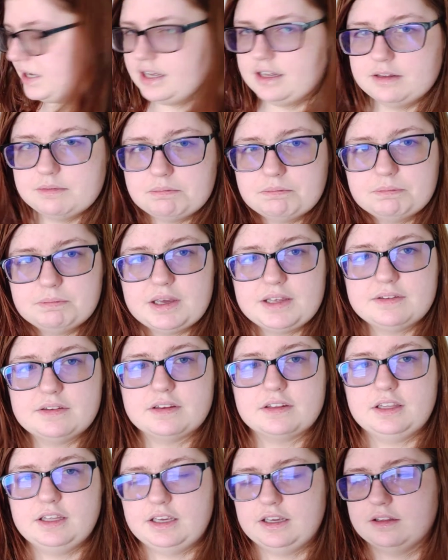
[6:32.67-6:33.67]
but
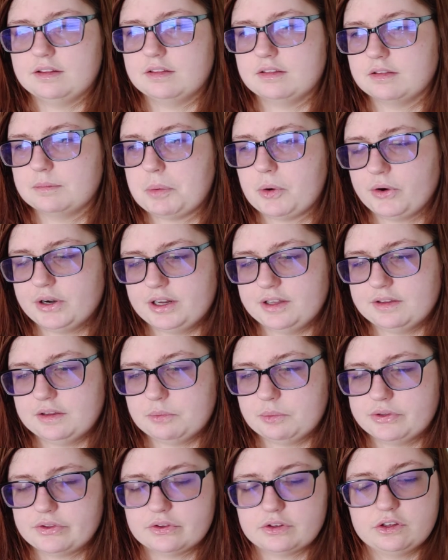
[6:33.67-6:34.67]
basically, the point is,
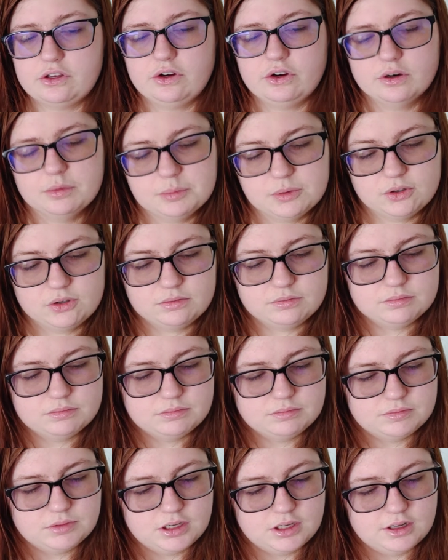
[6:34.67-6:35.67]
it wasn't curable.
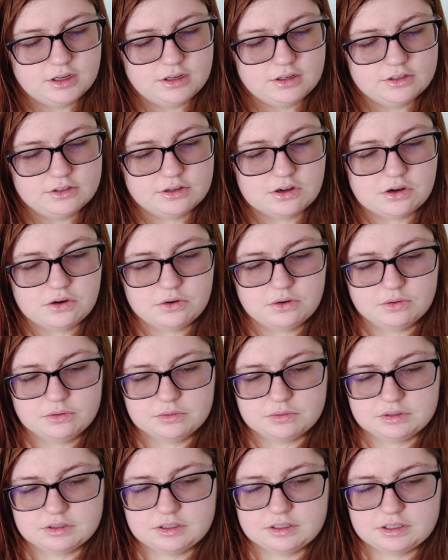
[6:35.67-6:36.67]

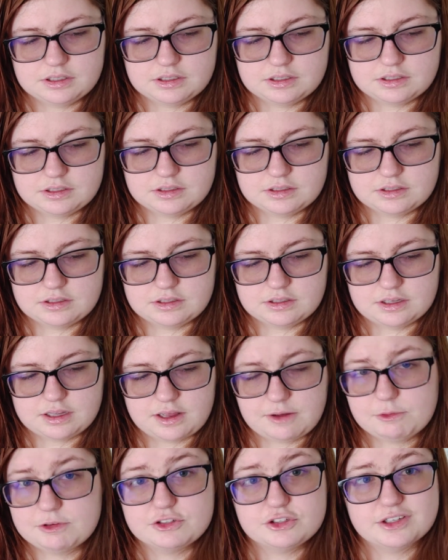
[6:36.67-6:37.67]
So
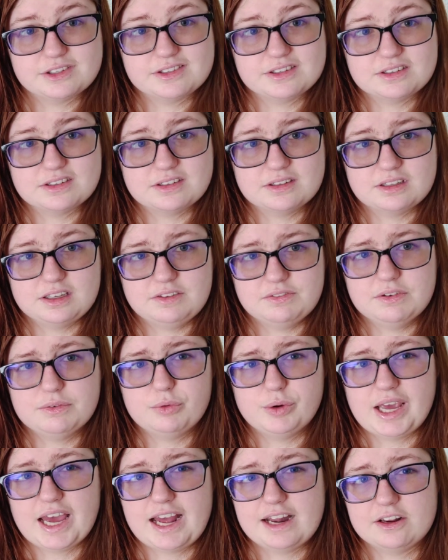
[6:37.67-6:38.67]
it was just, even
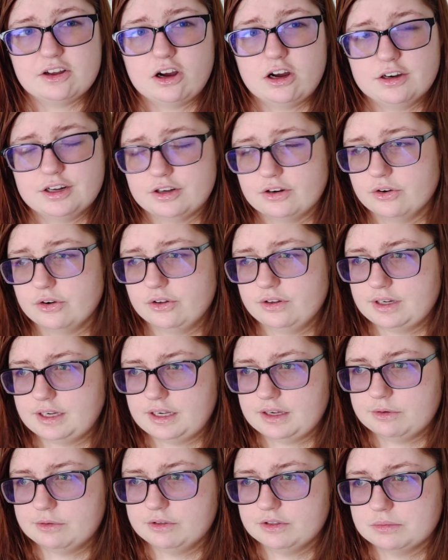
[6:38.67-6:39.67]
if we had caught it
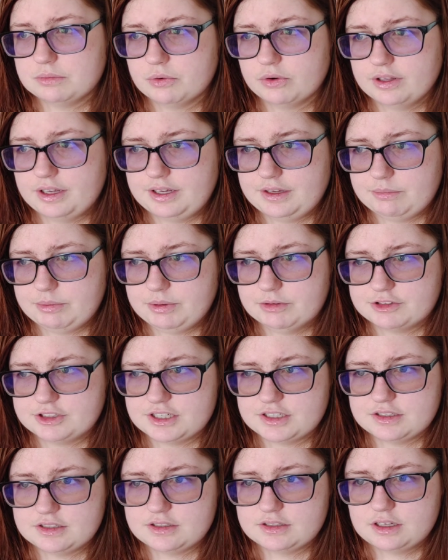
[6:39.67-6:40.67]
early, it was more like we were
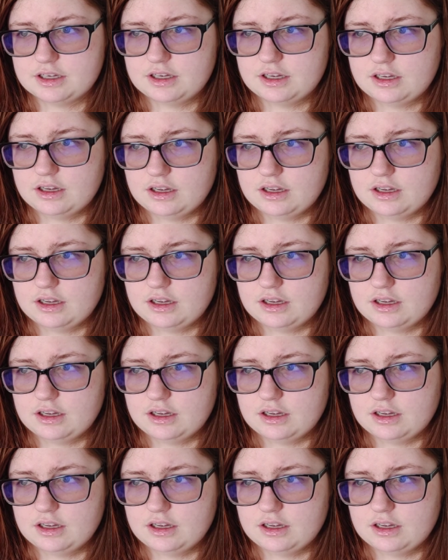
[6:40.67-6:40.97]
just